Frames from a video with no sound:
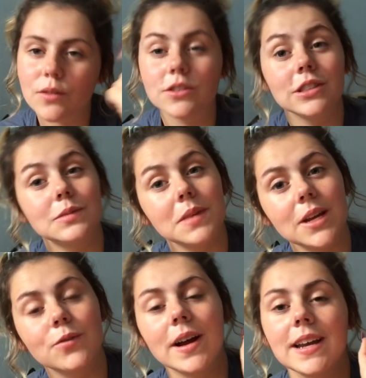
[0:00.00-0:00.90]
which is
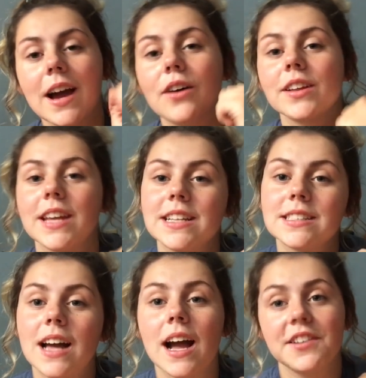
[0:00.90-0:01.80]
me right now, yes,
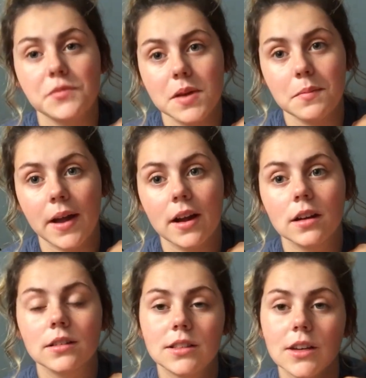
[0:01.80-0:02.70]
I have a big
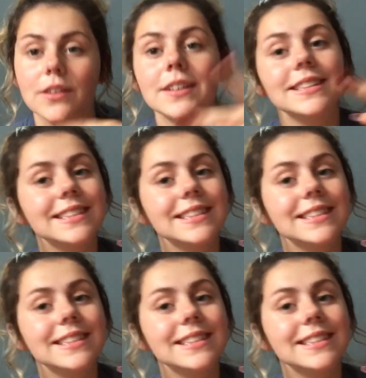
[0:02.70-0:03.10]
bear, so.